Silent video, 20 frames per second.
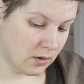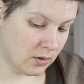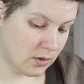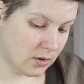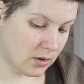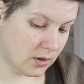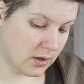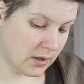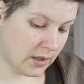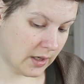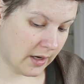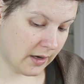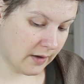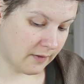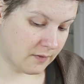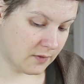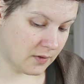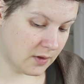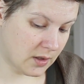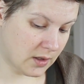Just
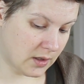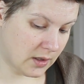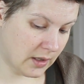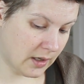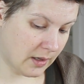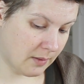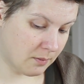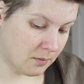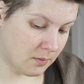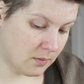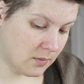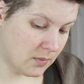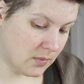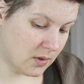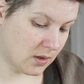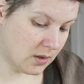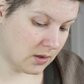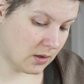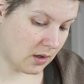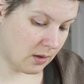have
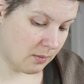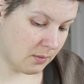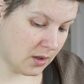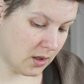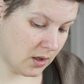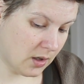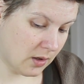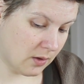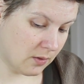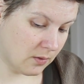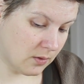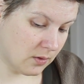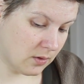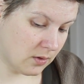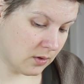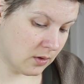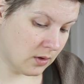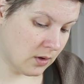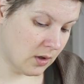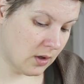stems coming
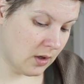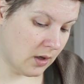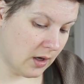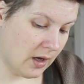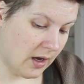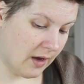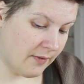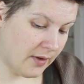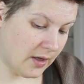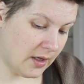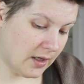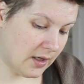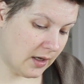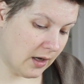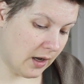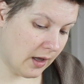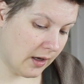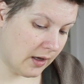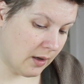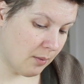out. Having it
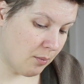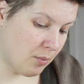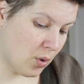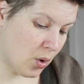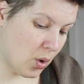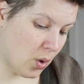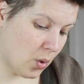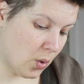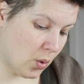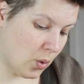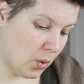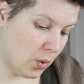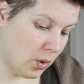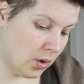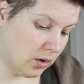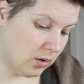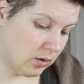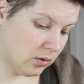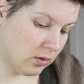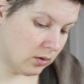like a
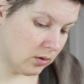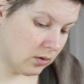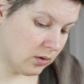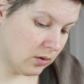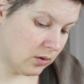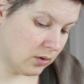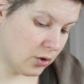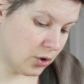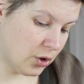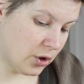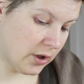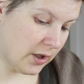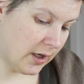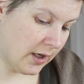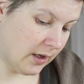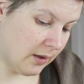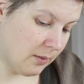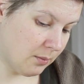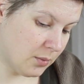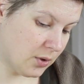bowl
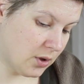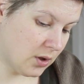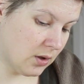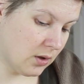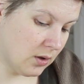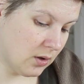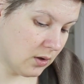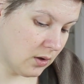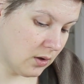shaped.